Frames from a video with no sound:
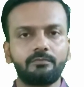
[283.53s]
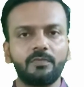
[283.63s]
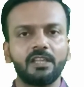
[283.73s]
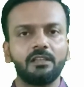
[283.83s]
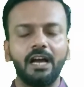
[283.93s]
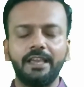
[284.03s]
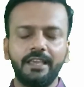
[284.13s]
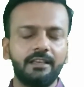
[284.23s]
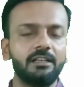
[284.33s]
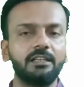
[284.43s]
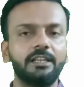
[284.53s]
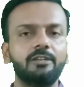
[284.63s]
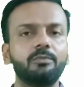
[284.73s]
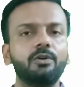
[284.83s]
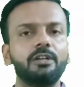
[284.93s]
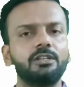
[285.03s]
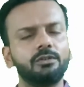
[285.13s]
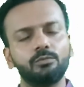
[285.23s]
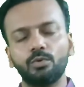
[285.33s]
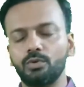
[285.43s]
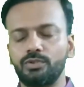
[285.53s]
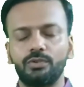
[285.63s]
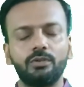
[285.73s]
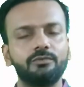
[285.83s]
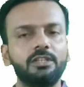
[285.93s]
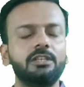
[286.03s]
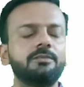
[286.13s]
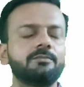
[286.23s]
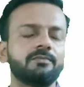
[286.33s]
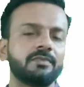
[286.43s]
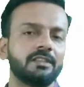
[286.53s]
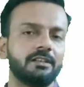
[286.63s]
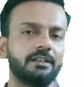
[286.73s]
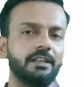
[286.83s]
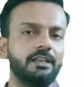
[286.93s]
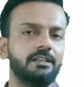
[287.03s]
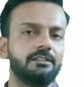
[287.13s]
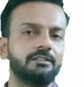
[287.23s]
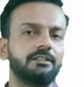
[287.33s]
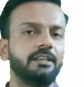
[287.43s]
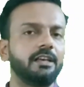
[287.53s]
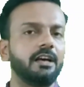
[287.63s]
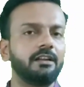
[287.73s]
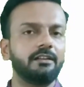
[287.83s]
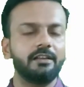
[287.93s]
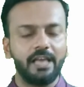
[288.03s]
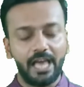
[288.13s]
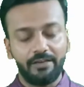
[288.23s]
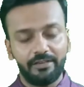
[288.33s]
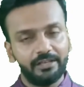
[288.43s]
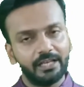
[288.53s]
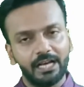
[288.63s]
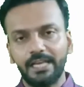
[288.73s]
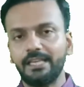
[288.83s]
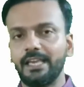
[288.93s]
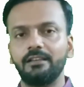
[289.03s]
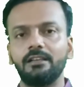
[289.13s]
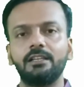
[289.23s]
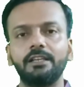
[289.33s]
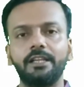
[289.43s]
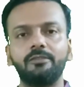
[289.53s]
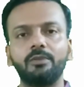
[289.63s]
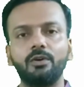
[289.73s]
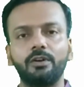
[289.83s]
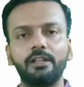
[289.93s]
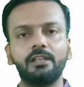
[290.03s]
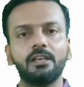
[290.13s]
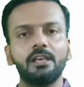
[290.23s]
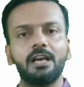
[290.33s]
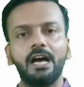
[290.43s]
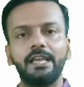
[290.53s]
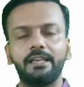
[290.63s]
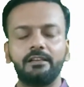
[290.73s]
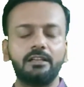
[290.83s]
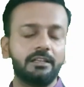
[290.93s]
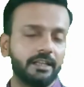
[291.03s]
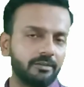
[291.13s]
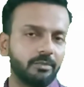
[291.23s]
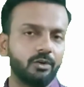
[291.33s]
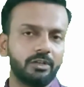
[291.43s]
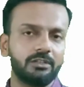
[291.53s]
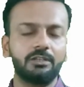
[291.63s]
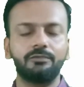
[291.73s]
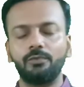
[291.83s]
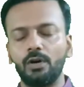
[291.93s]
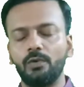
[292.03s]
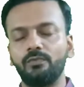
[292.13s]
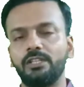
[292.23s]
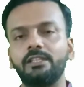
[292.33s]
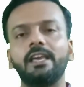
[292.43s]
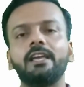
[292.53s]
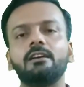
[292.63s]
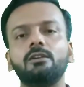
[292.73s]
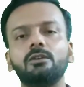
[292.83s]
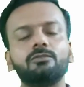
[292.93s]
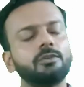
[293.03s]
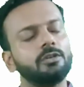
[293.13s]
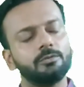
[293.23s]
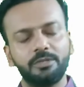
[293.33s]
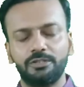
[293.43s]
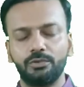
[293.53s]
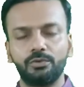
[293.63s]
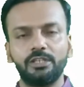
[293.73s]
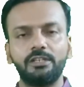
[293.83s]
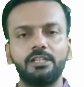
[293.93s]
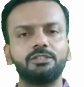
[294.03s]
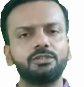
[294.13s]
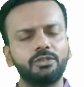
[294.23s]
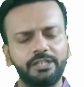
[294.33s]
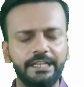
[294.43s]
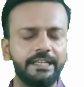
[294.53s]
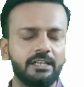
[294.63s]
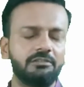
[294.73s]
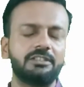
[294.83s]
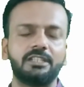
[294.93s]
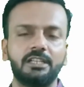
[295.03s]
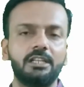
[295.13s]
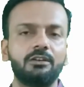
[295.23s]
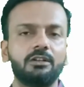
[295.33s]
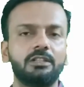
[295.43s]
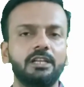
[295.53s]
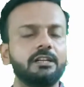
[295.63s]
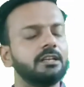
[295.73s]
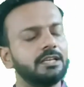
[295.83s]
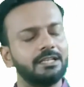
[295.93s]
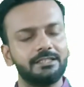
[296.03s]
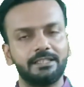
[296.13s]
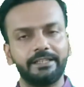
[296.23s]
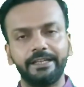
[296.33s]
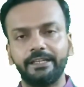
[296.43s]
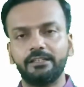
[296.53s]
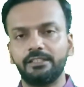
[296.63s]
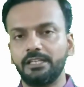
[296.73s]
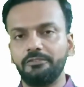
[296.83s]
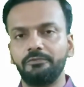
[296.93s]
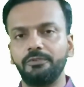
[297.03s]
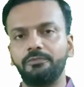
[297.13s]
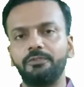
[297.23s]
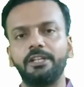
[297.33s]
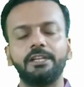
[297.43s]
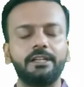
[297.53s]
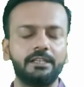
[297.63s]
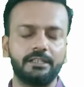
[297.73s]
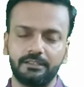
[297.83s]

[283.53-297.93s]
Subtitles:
High angle grain boundary, most of the grains they are having high angle grain boundary. High angle grain boundaries are formed when the angle of misorientation, or theta we generally call that, is greater than 15 degrees.